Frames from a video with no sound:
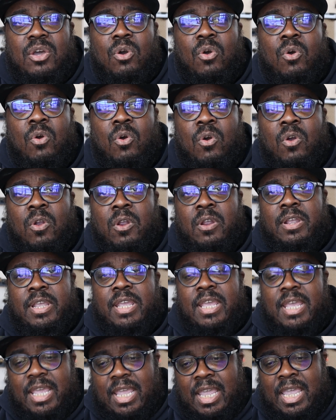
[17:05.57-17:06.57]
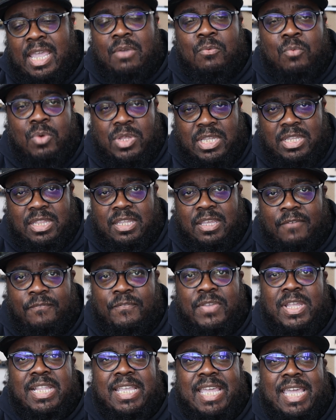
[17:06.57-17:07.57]
or hit one of the
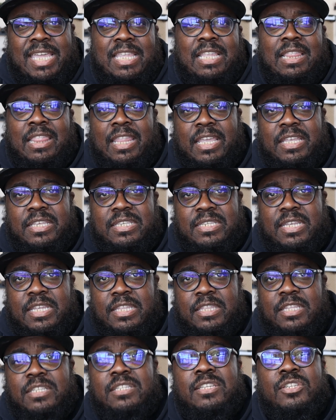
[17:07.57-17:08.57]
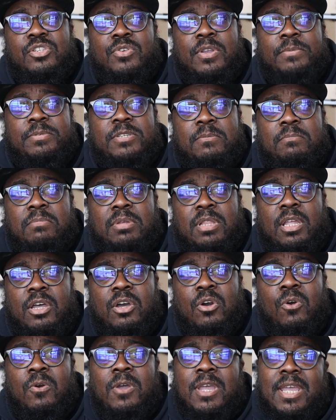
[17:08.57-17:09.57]
affiliated links in the description
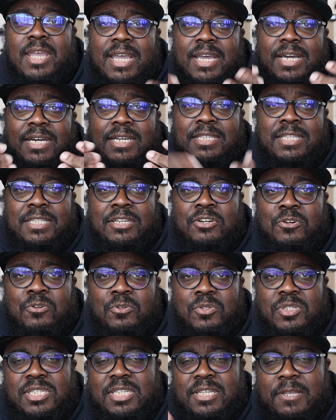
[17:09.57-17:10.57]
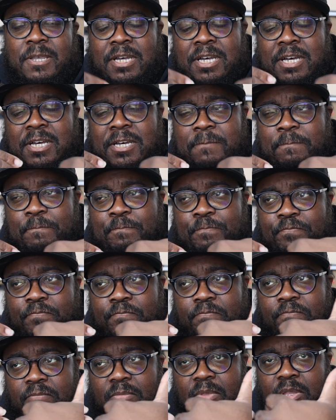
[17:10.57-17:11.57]
below. Those
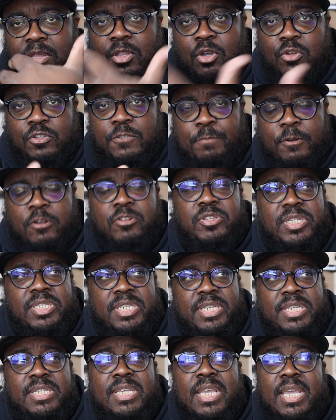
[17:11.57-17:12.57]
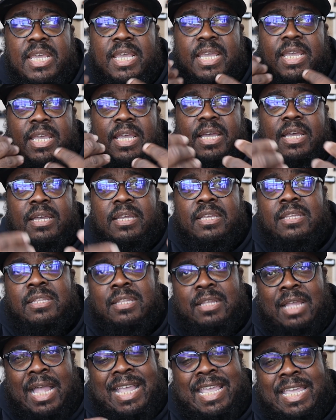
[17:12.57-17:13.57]
purchases
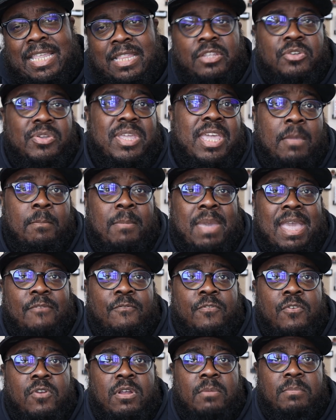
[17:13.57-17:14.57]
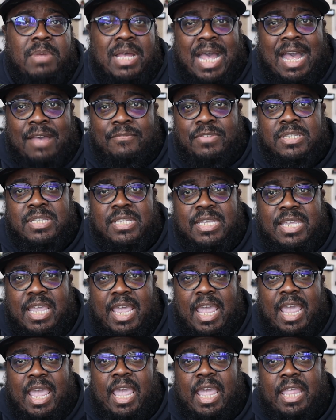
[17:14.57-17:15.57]
I get a little kickback from, obviously,
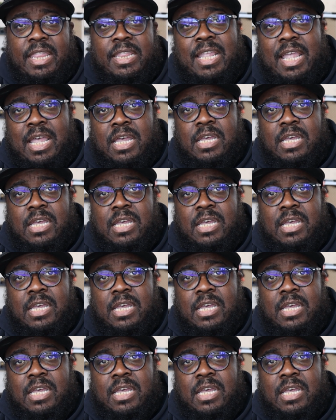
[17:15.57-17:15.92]
and